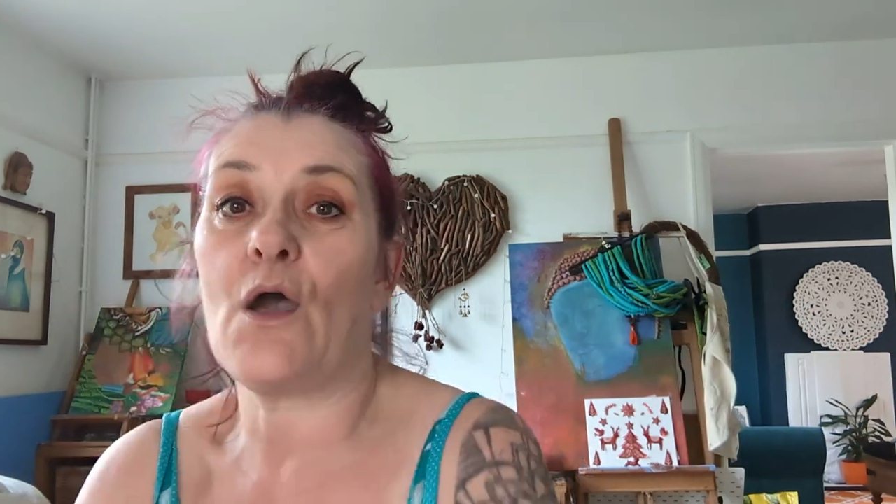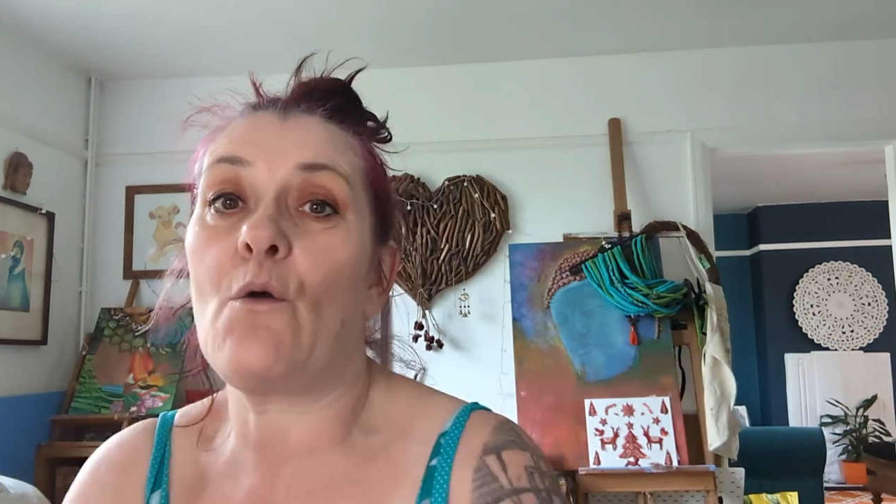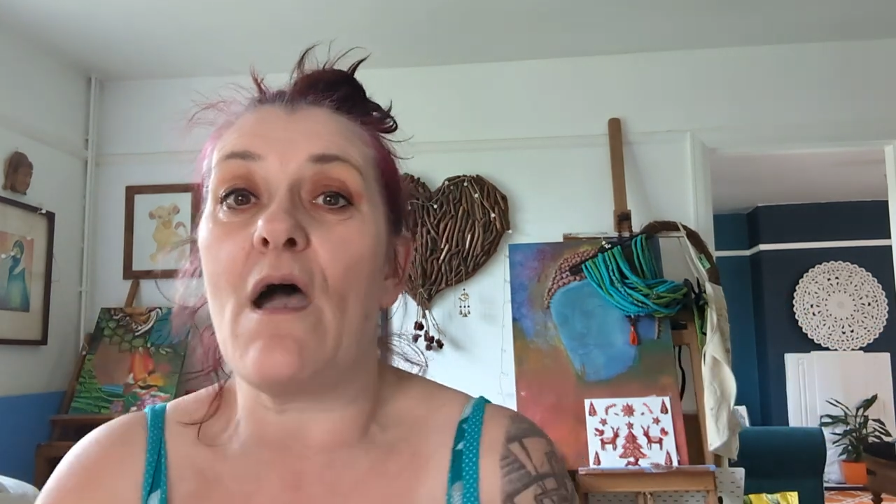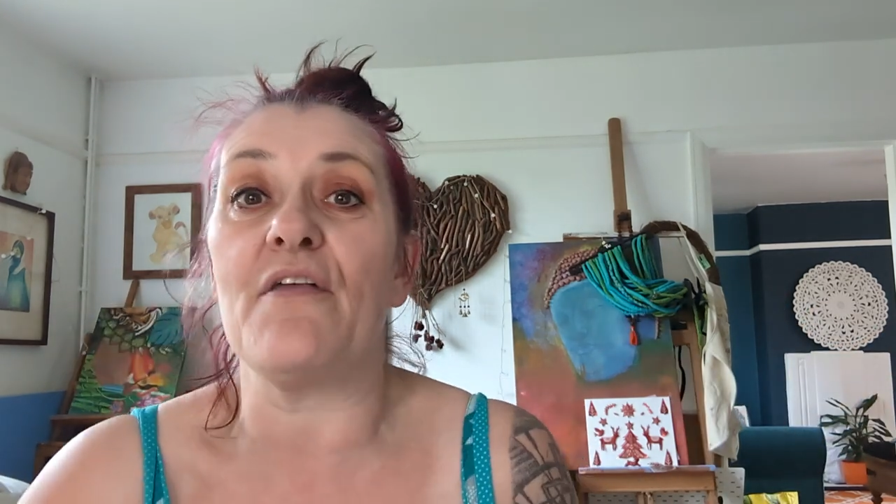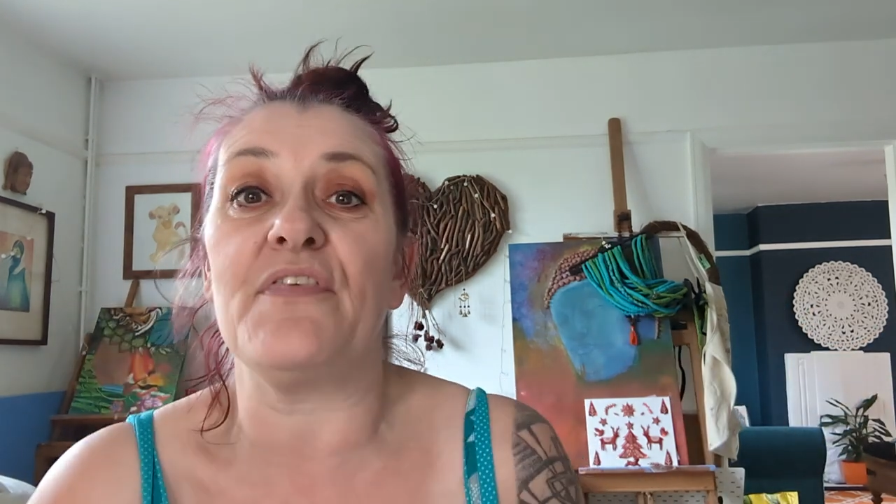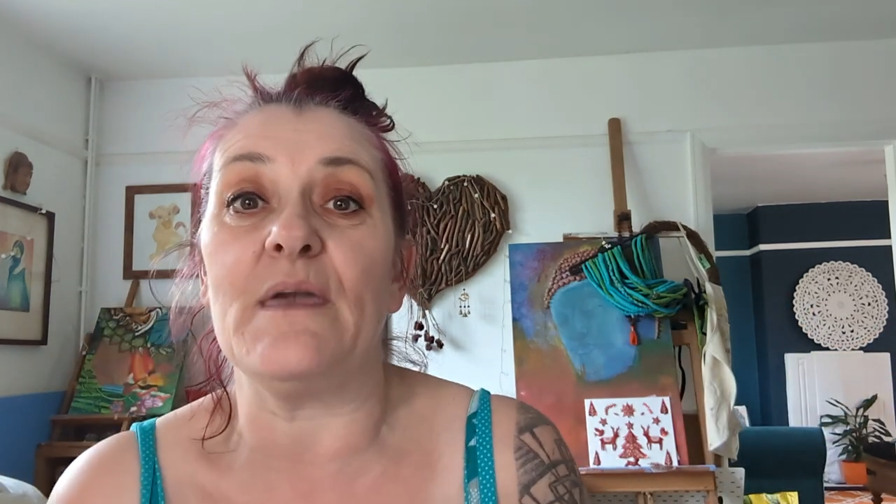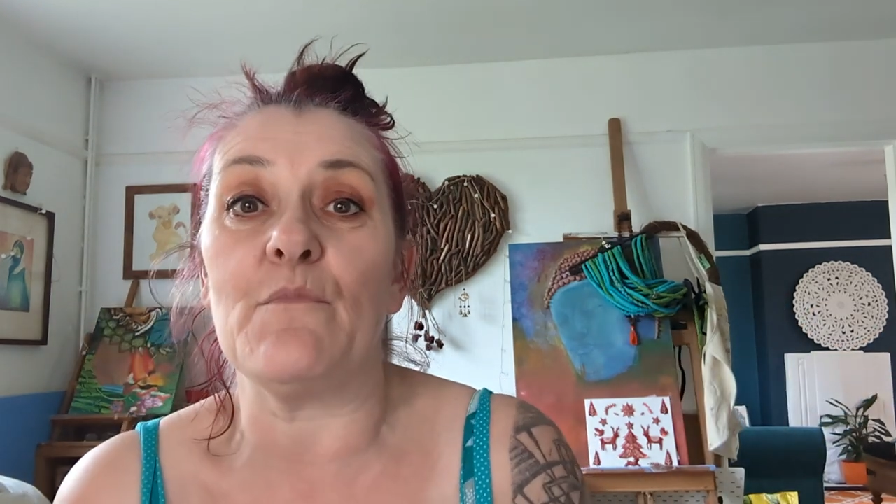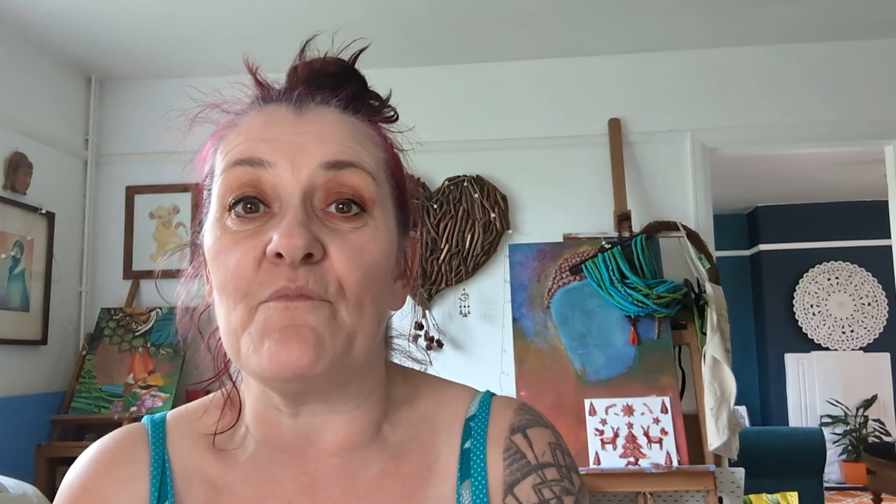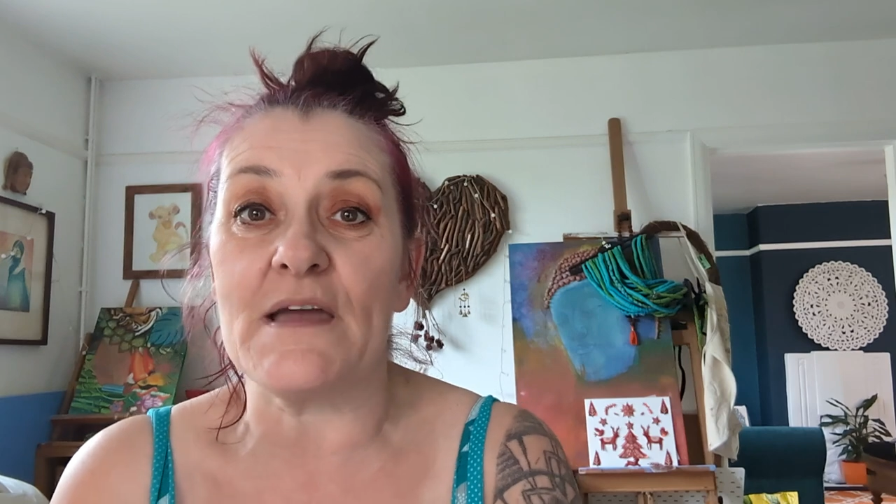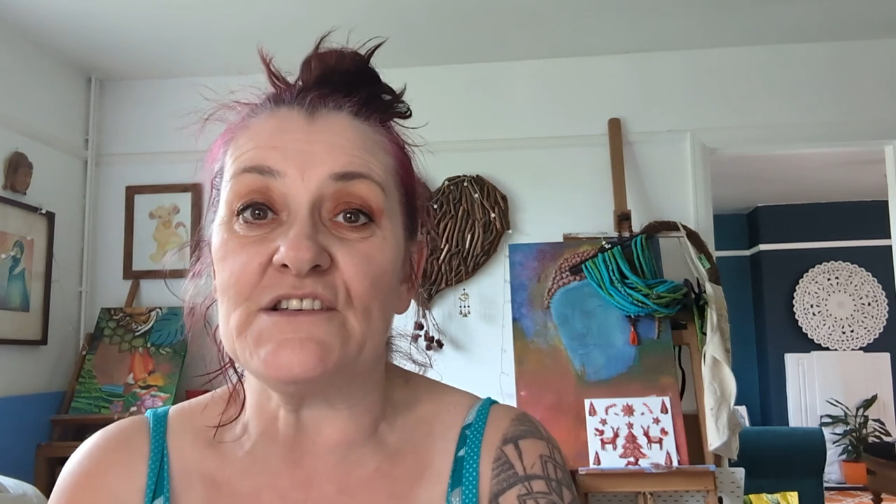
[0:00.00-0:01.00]
quite a
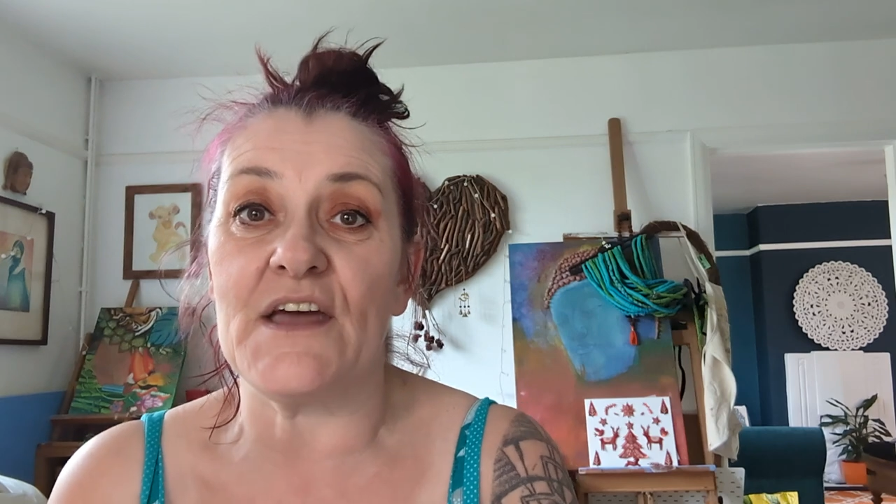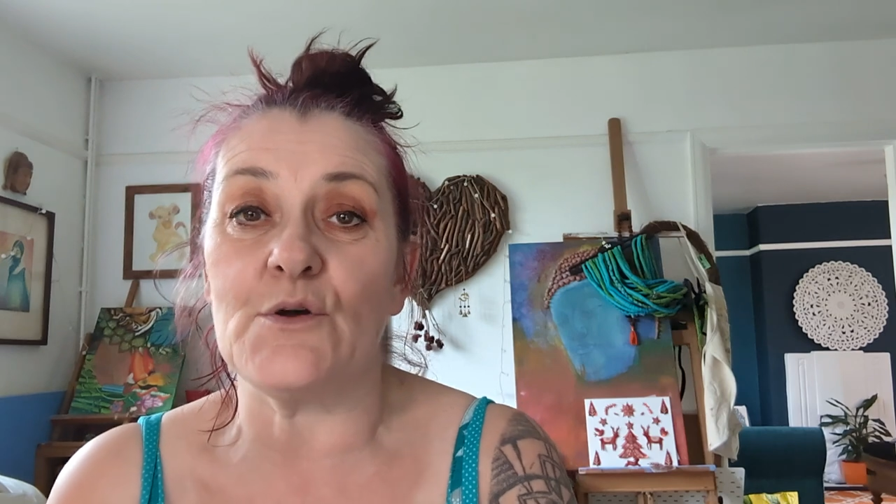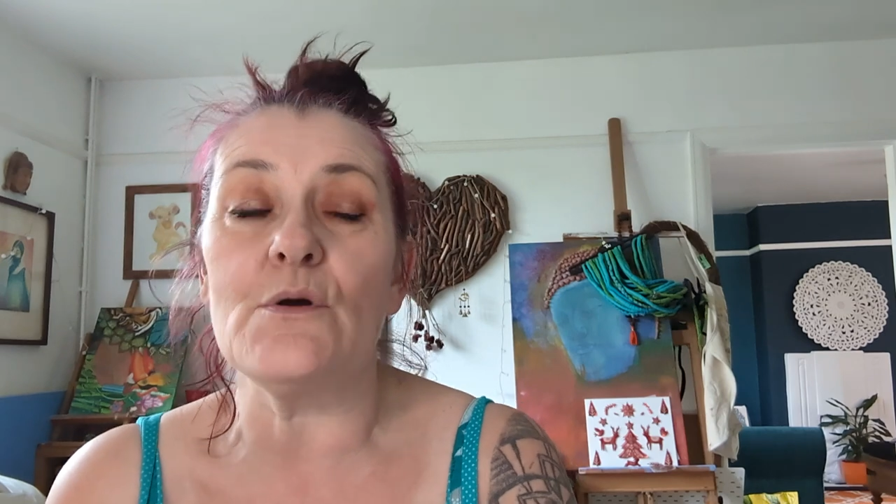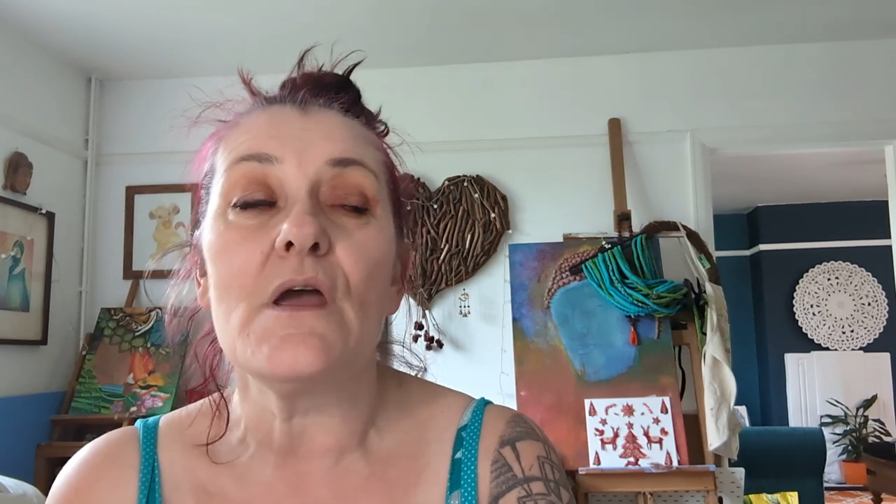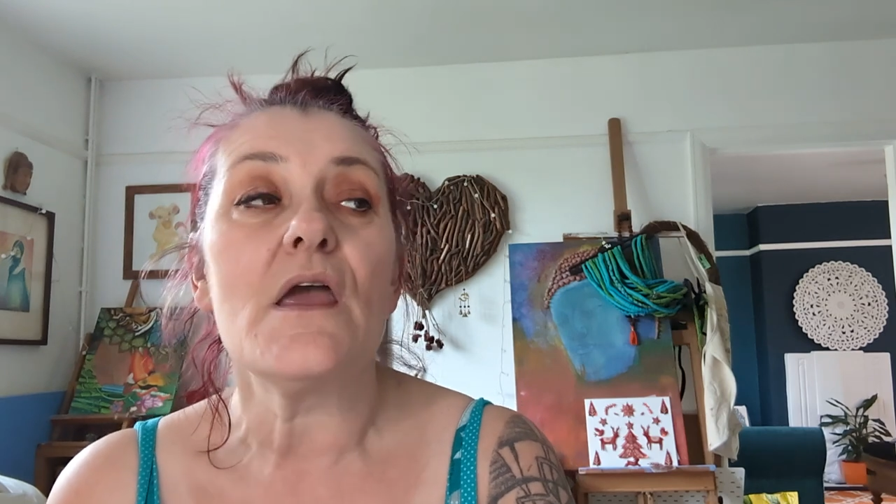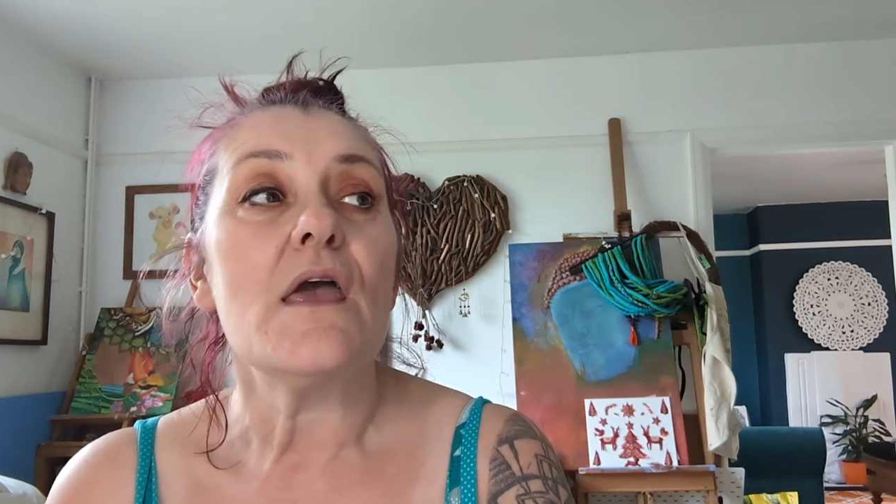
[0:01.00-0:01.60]
theme of my channel,